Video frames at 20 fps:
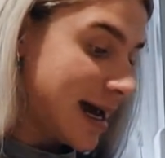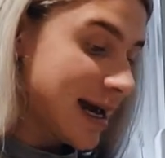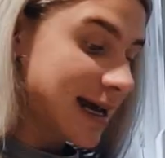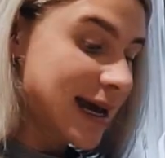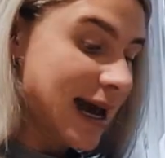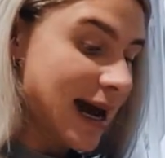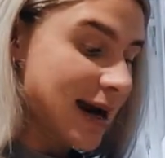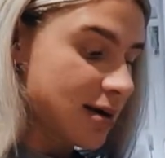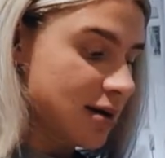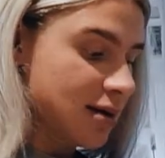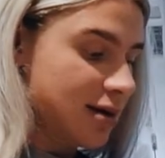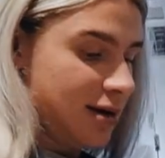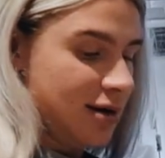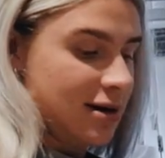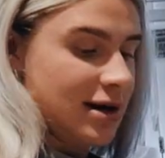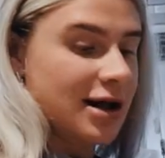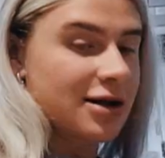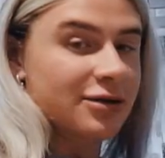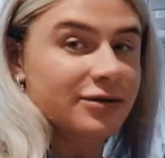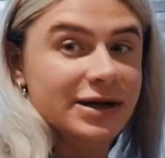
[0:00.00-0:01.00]
Again,
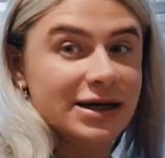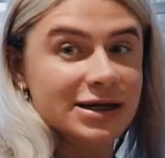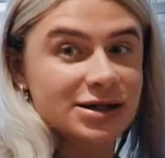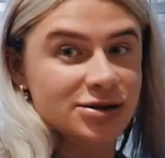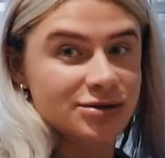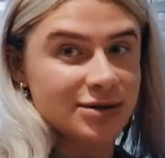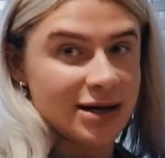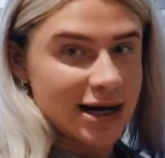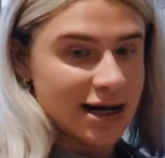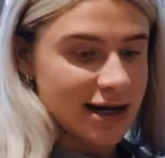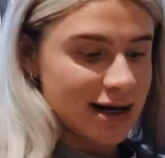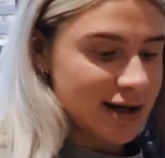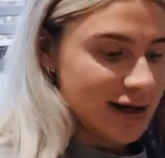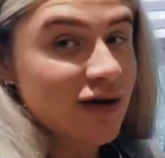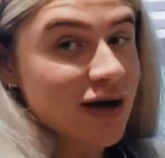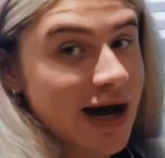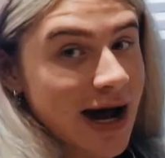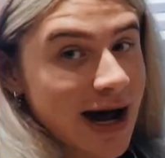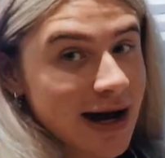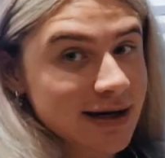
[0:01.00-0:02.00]
I'll reiterate, if
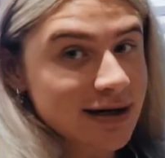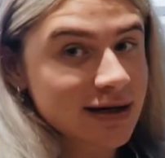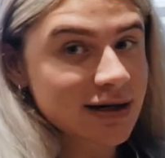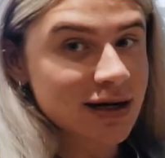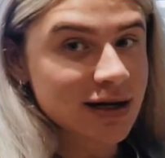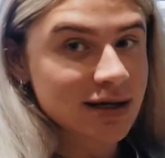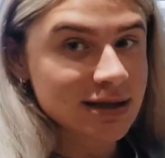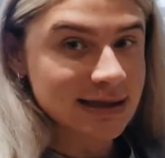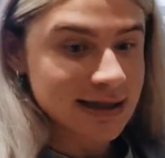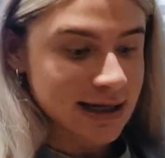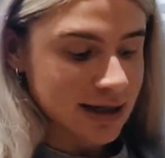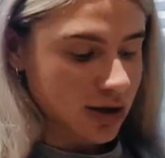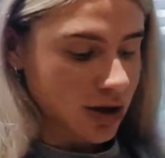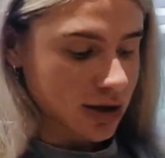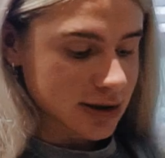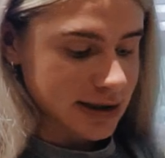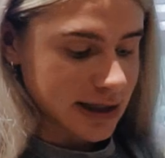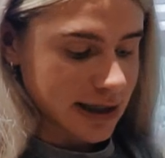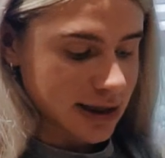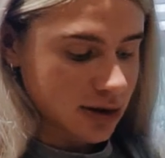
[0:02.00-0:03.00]
you can stay
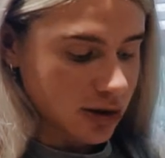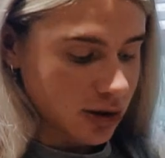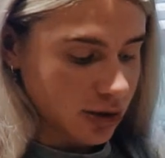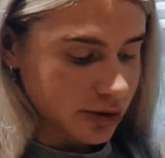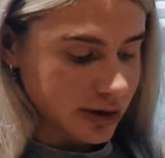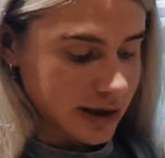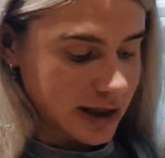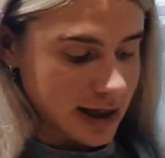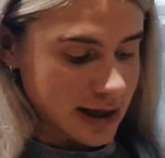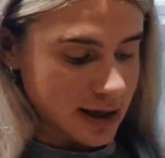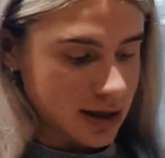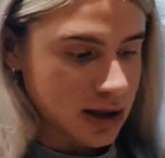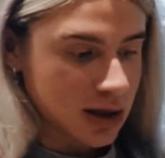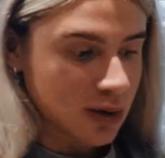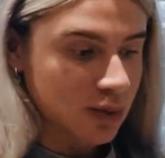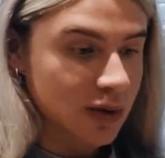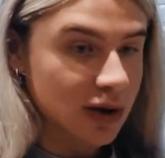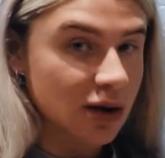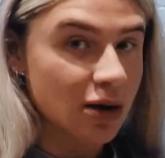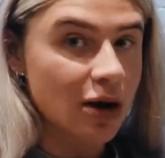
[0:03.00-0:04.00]
locked in all year,
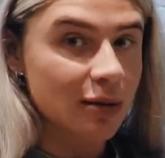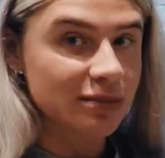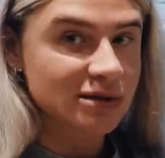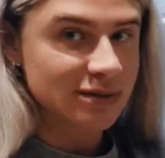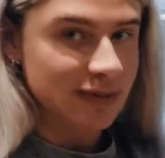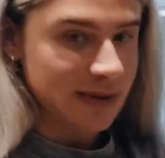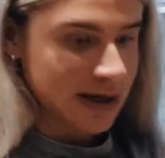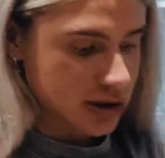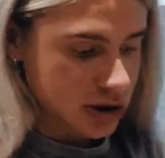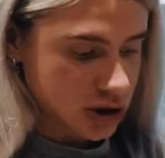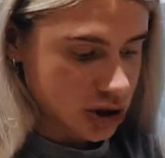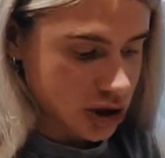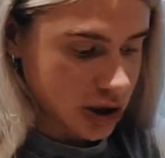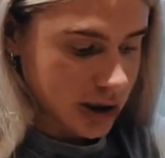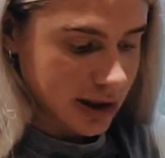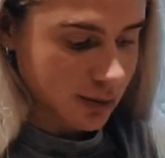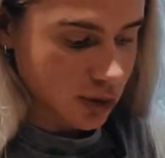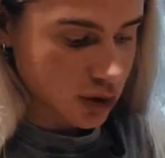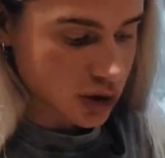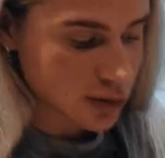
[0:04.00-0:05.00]
you will optimize your
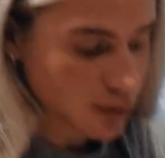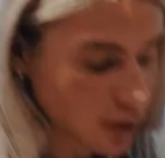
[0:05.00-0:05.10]
journey much